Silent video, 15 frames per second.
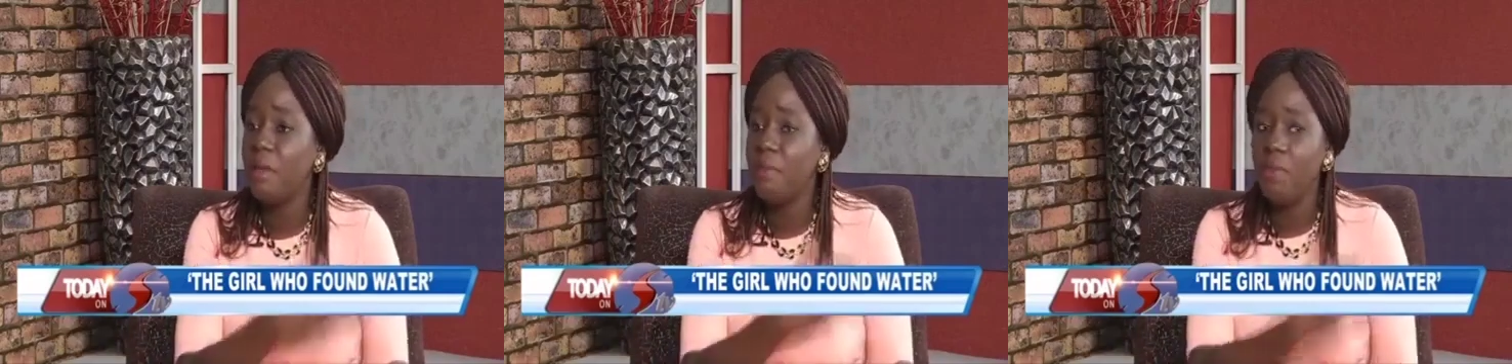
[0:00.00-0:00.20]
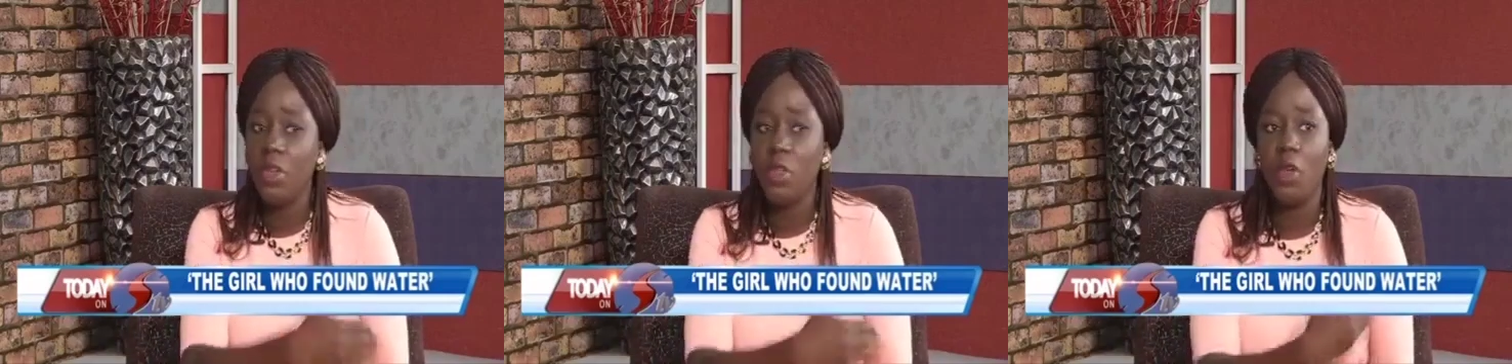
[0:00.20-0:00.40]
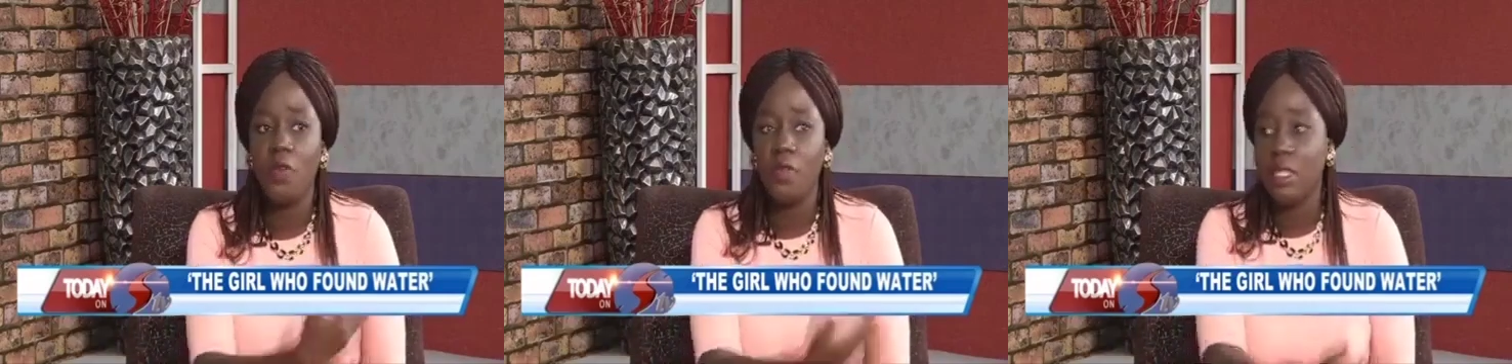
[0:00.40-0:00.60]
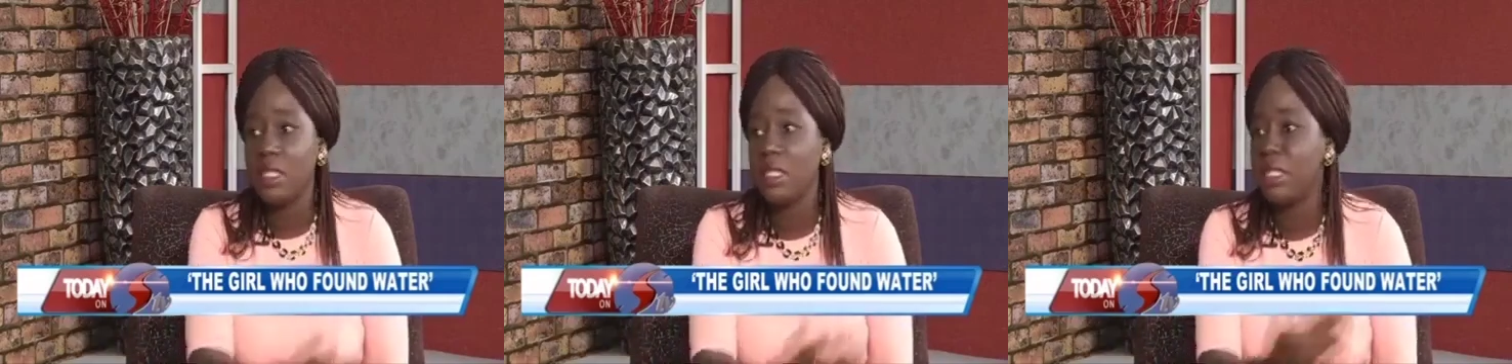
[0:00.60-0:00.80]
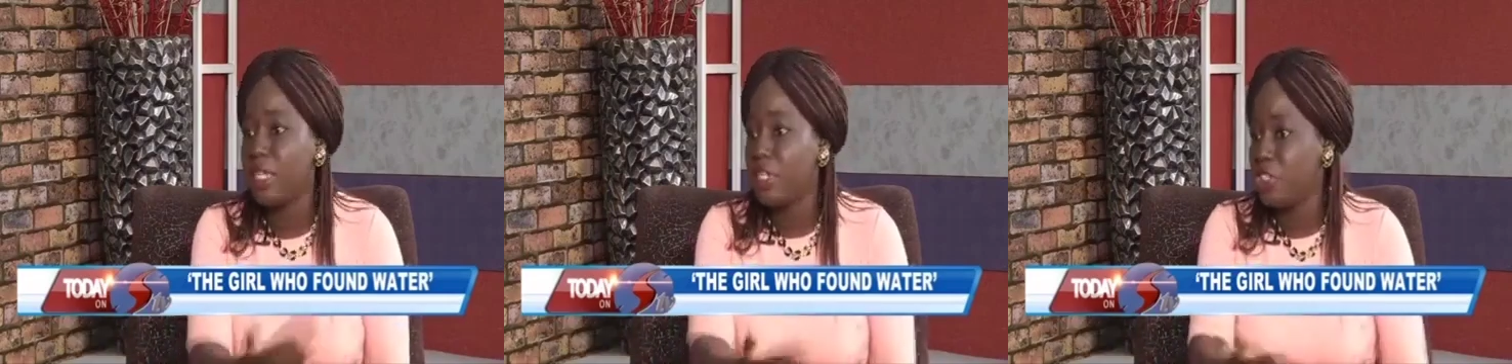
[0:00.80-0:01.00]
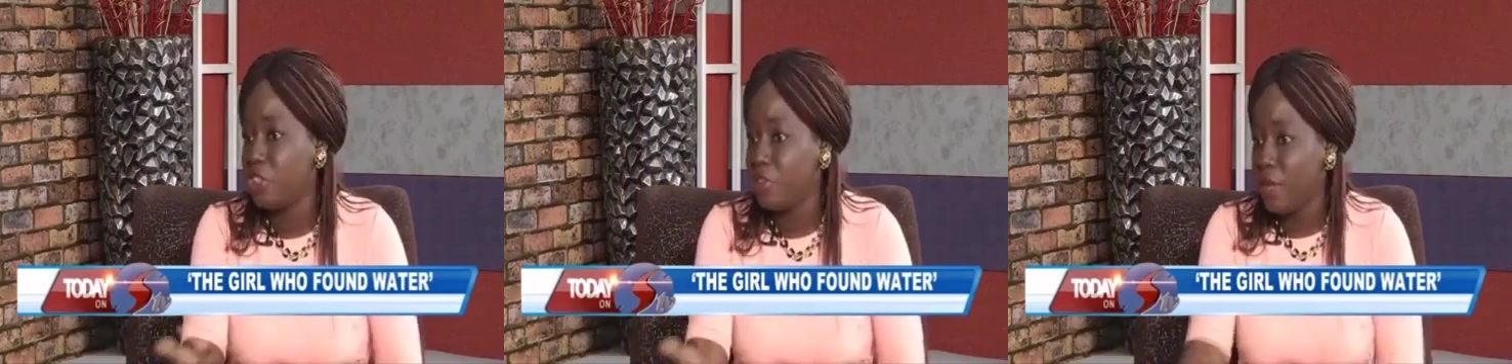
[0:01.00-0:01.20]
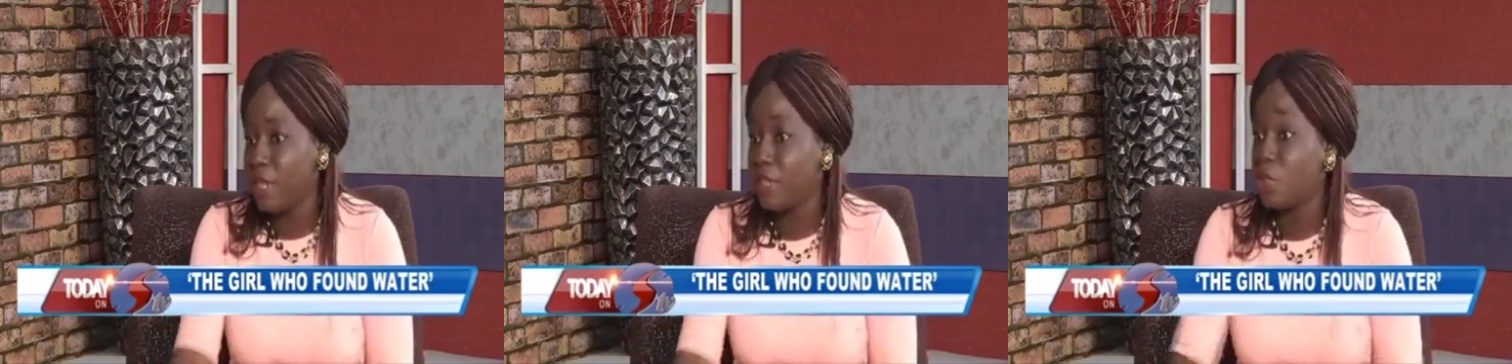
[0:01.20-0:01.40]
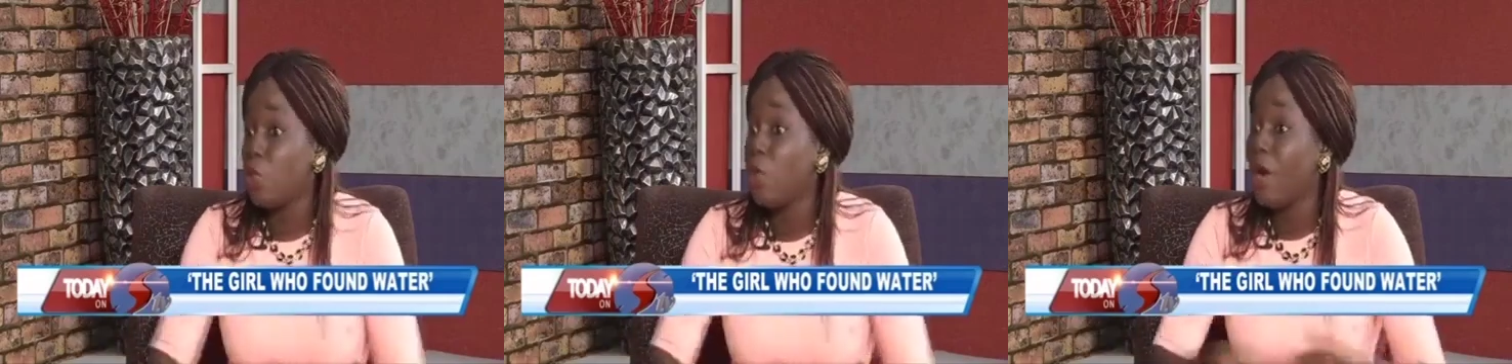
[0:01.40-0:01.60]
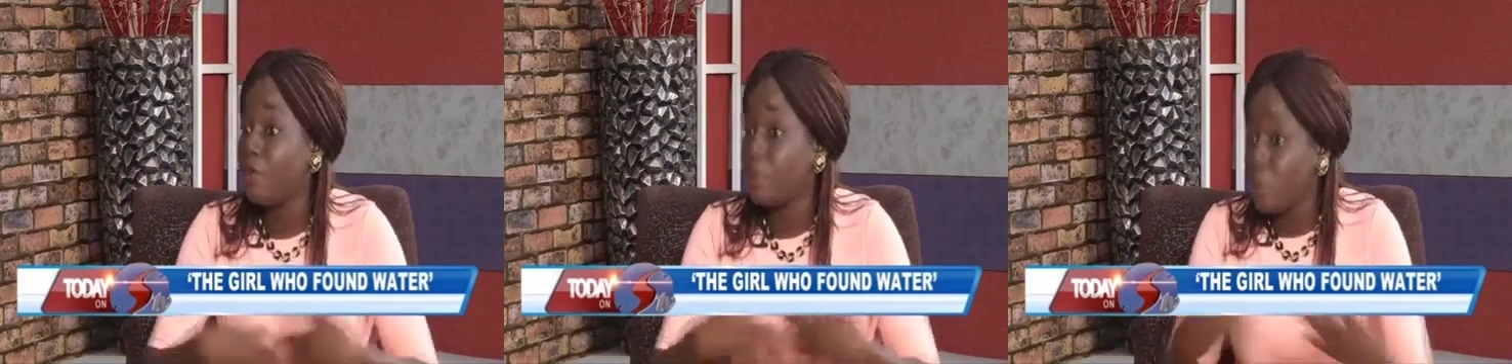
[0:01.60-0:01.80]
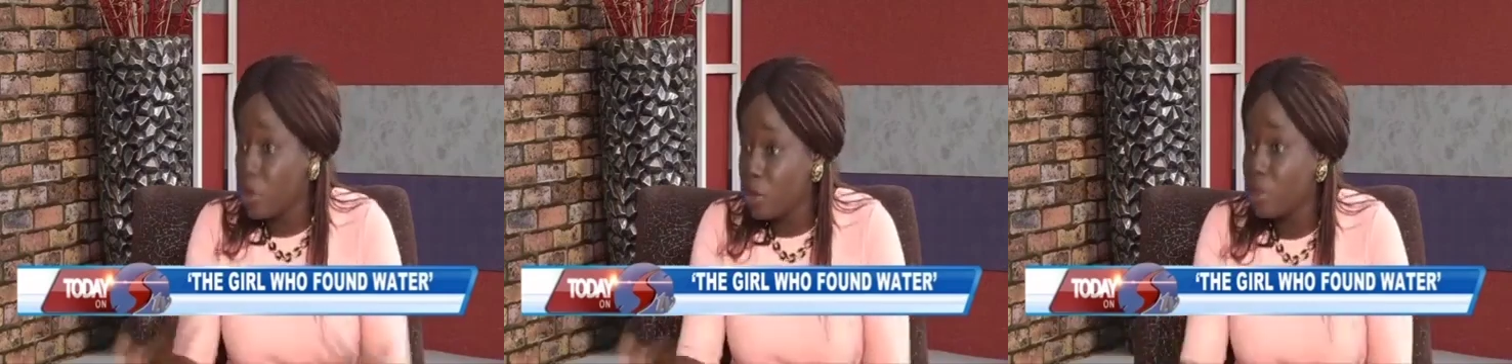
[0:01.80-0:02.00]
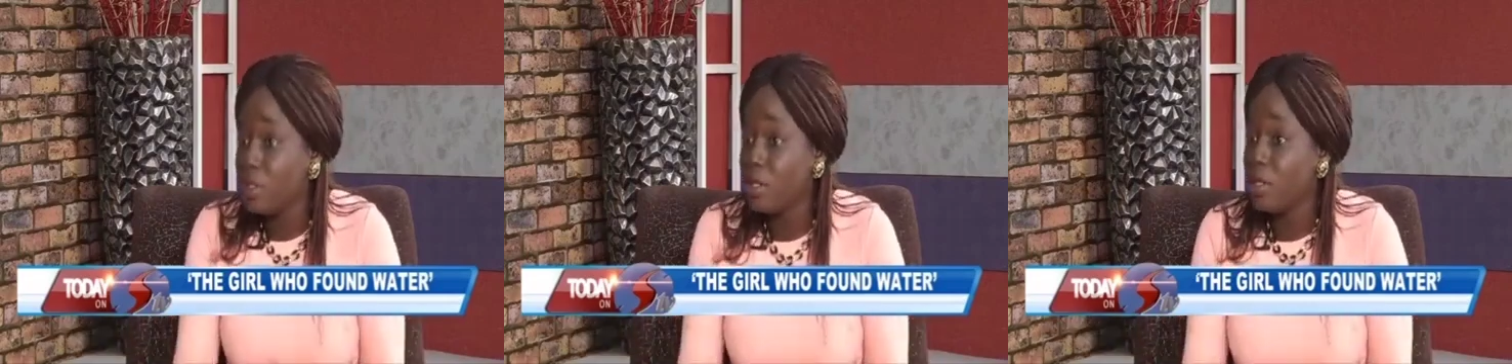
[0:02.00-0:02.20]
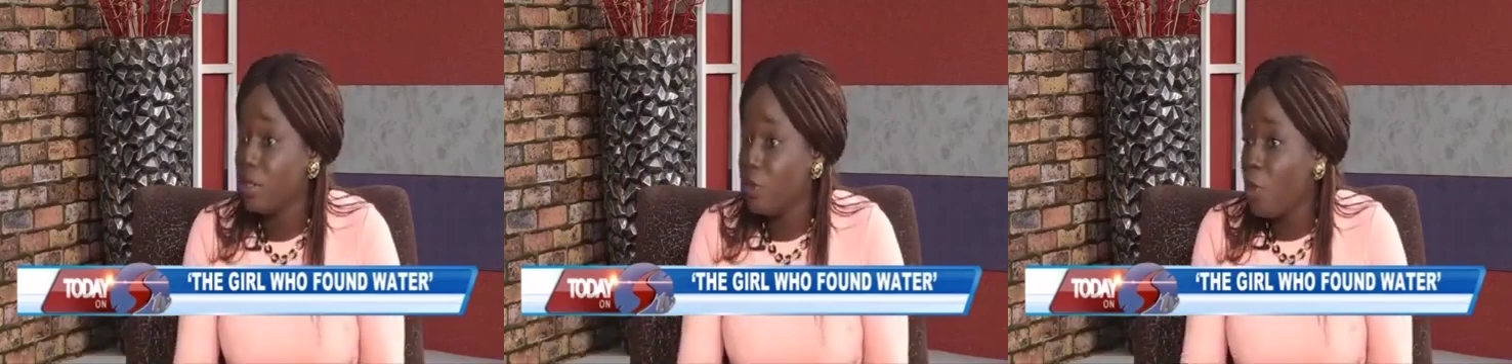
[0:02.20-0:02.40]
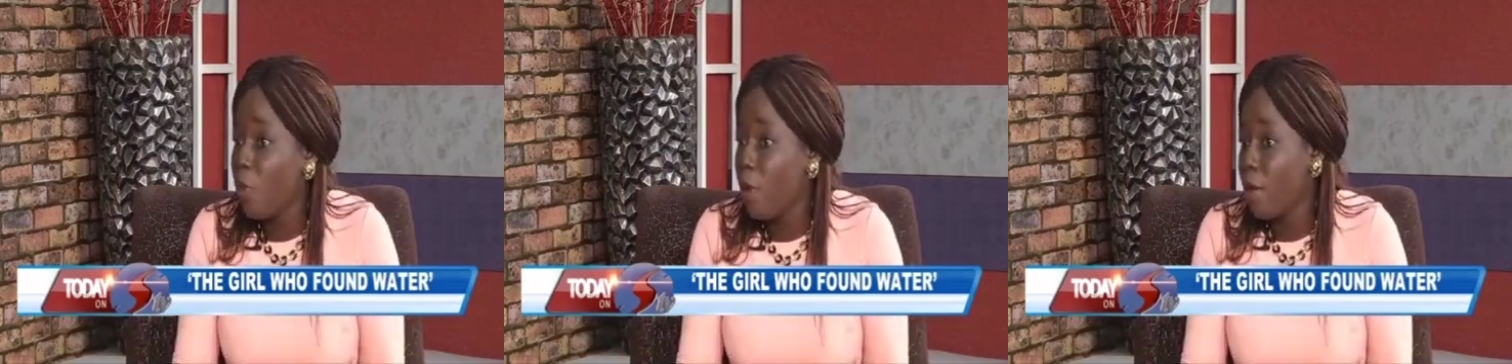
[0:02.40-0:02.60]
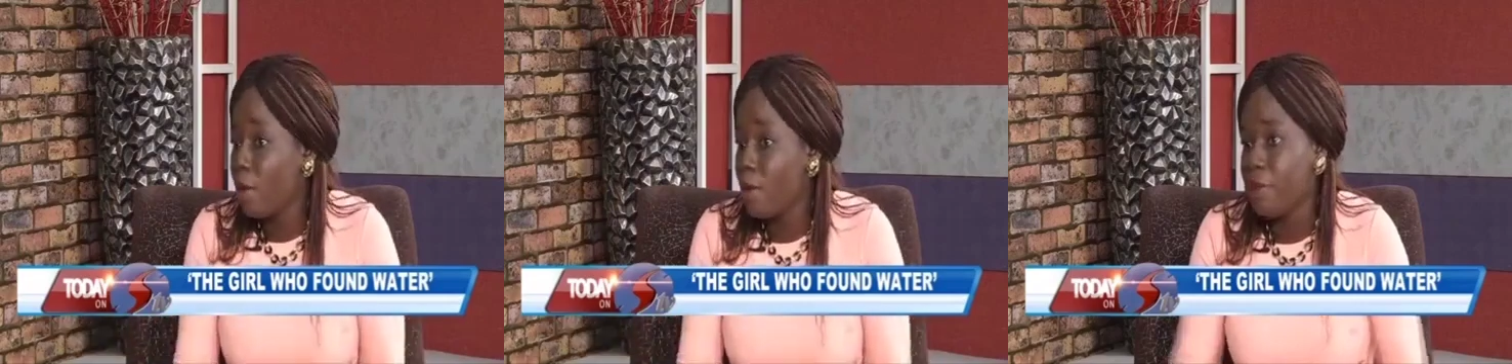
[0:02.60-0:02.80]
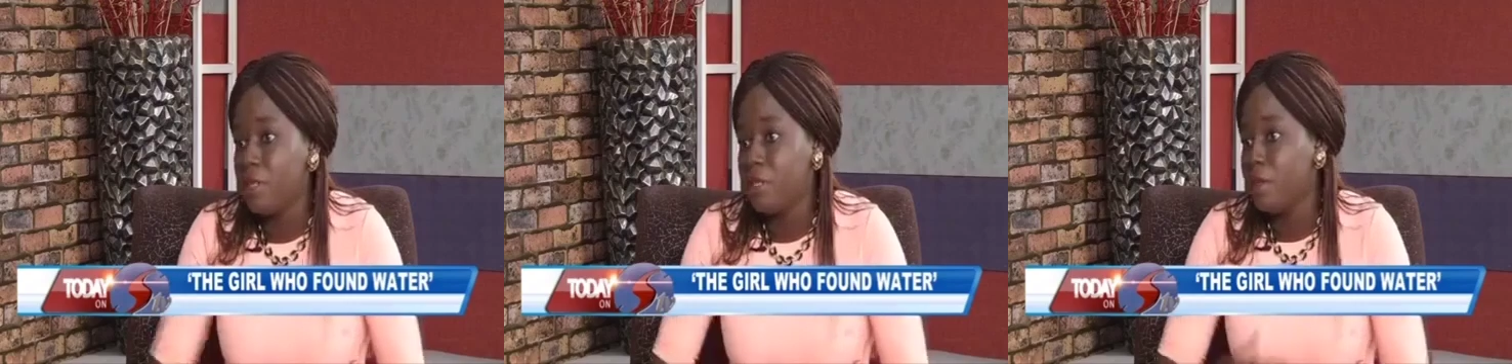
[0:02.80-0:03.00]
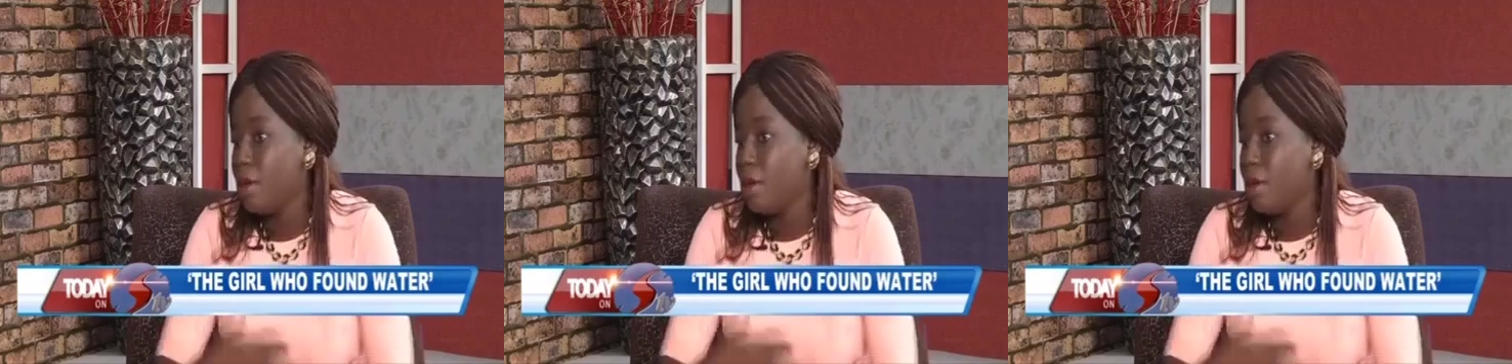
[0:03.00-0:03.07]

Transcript: many of these Nigerians who have done well,